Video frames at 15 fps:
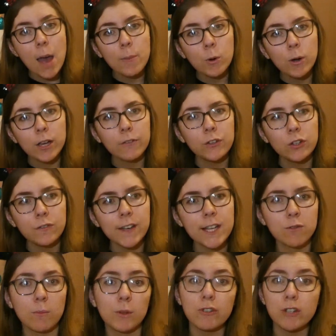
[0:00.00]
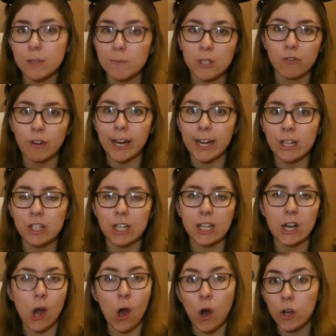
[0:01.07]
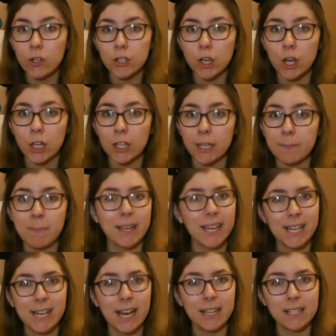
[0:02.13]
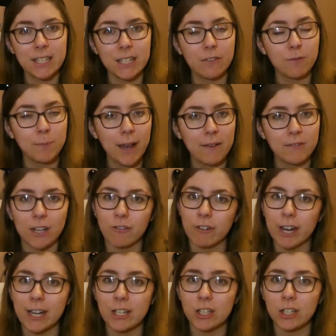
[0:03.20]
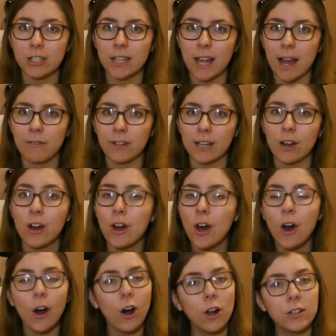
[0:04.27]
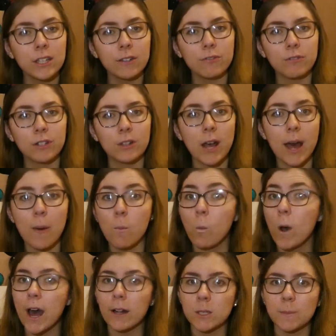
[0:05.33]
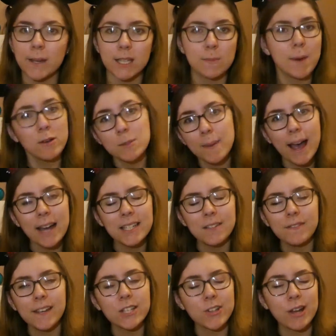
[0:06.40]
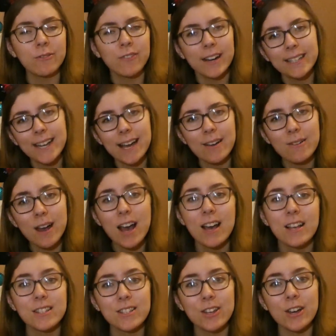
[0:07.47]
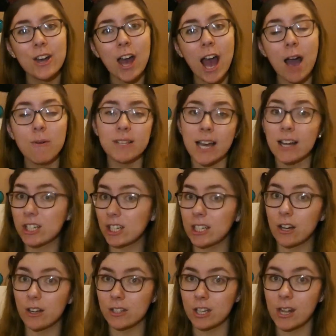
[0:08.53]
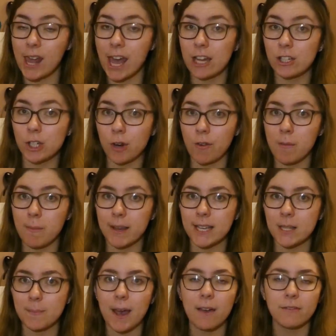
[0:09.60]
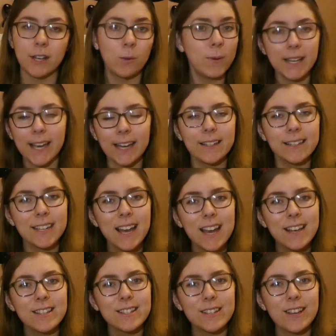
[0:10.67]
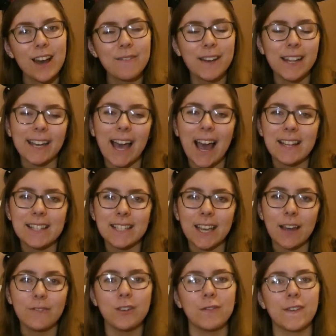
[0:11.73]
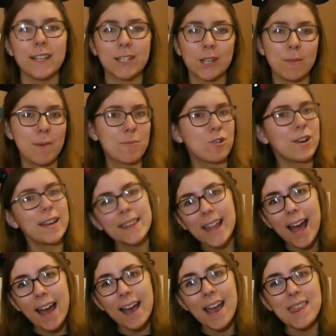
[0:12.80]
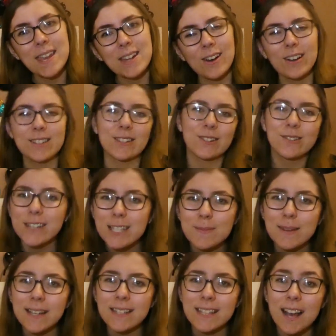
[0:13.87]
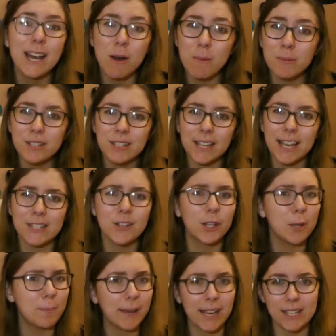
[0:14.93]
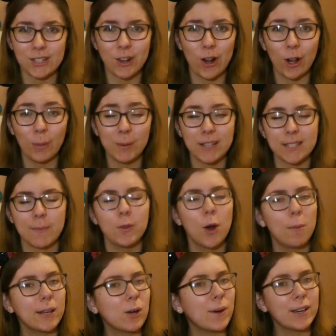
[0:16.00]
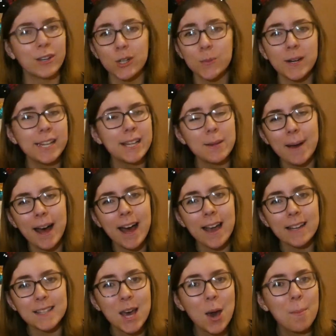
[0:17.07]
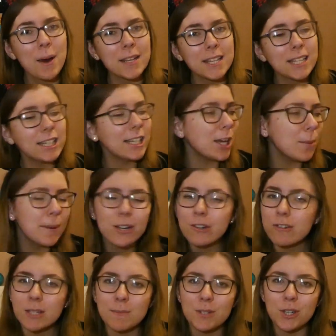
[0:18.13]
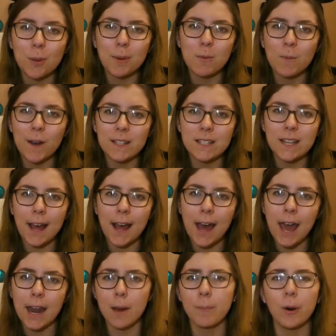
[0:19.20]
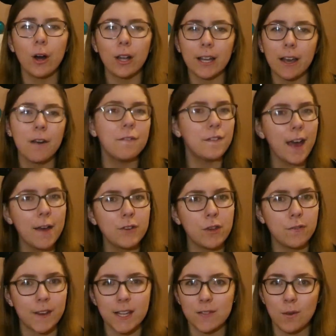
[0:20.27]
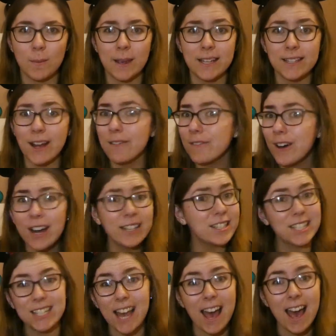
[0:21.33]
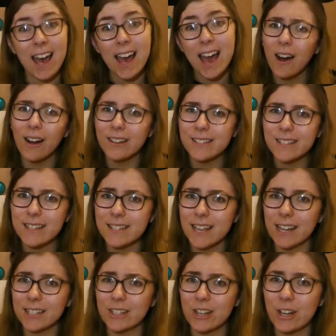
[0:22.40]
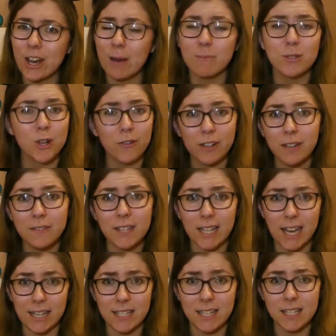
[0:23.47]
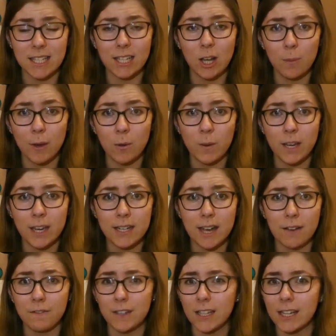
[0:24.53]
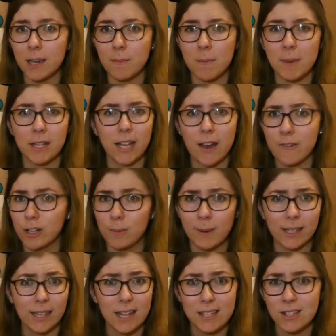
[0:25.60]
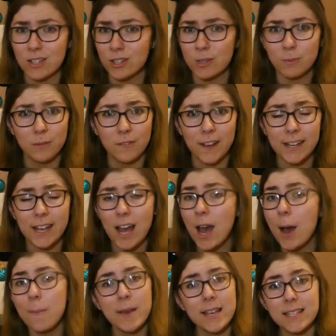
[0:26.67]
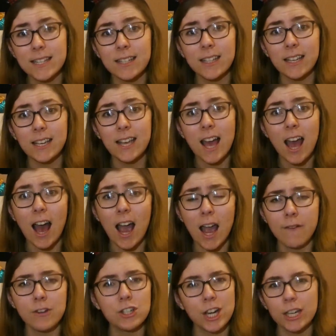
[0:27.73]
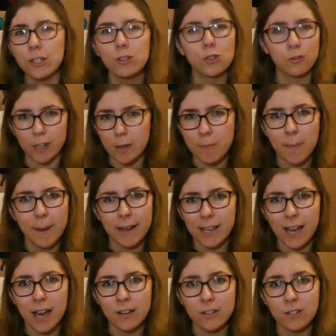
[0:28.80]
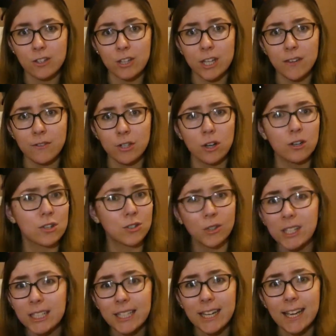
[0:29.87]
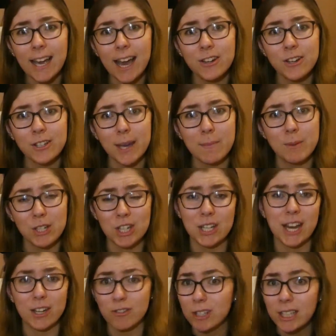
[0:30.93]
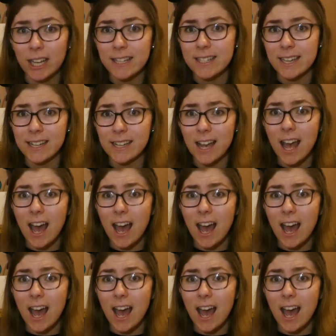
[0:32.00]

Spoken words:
quite a few things from the Christmas range, and then also the Mickey 90th birthday range, because they have like all the different World's Biggest Mouse Party things out right now. So I was actually also there during Mickey's birthday weekend, so I felt like I had to get a few things to commemorate that, and then also Christmas. Now I must say it's not the biggest haul because I'm normally quite good when in the parks, but I did a little bit of Christmas shopping whilst there and I bought like a fair few things for me, so I thought I'd share. Also, side note, I'm sorry if the lighting's a little bit weird. I feel like it might be glaring on my glasses or something. Basically, I have a giant tree in my back garden, so even on a sunny day I don't get much natural lighting,